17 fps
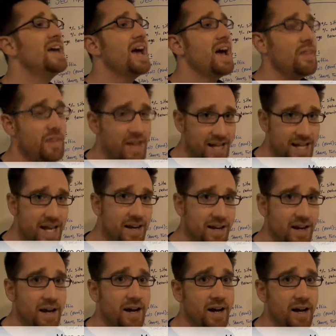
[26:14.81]
and they
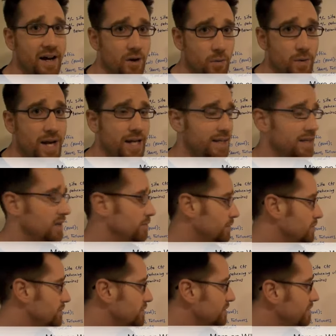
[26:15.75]
get a ranking
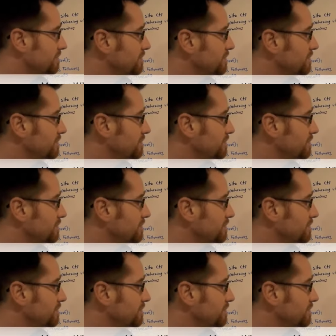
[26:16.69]
boost.